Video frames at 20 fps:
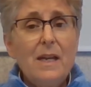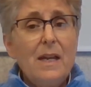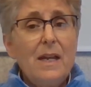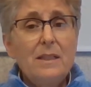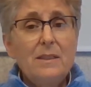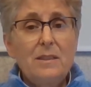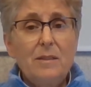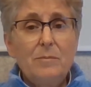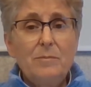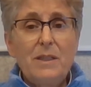
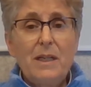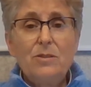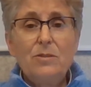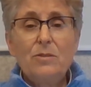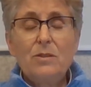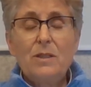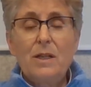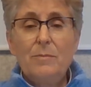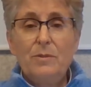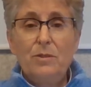And some days
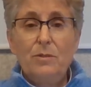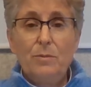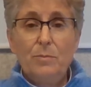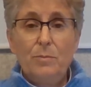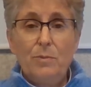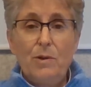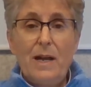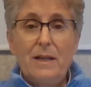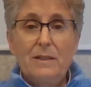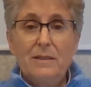you'll come to your
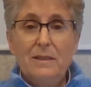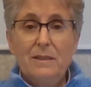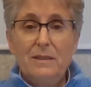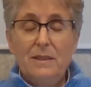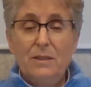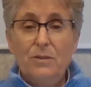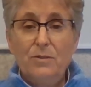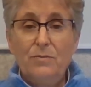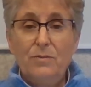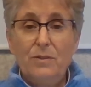practice
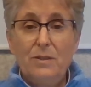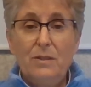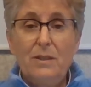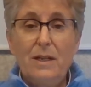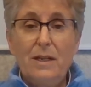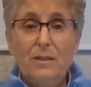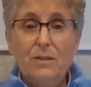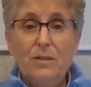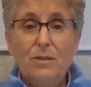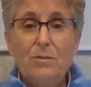and you feel
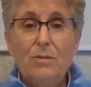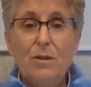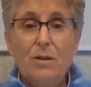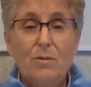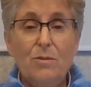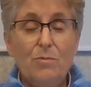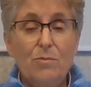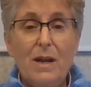like you are